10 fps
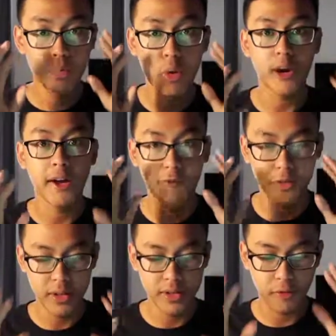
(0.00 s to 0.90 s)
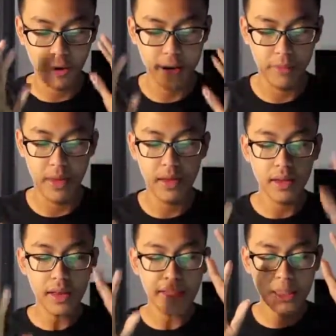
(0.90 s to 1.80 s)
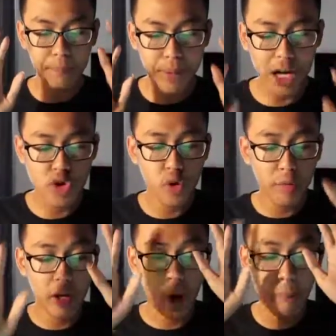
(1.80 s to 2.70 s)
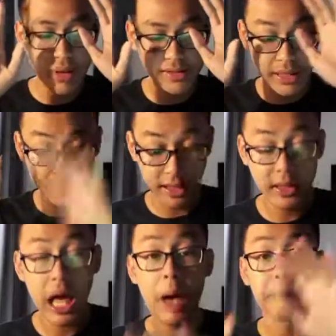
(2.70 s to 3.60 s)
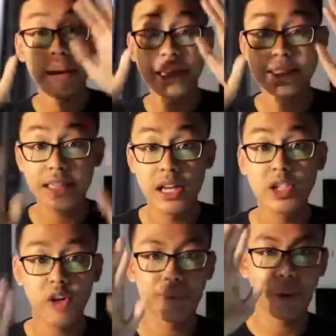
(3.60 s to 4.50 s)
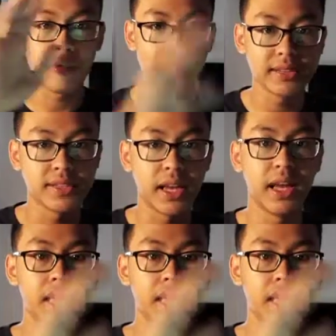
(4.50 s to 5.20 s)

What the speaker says: more obvious for them. The pressure will be compensated by the sense of progressing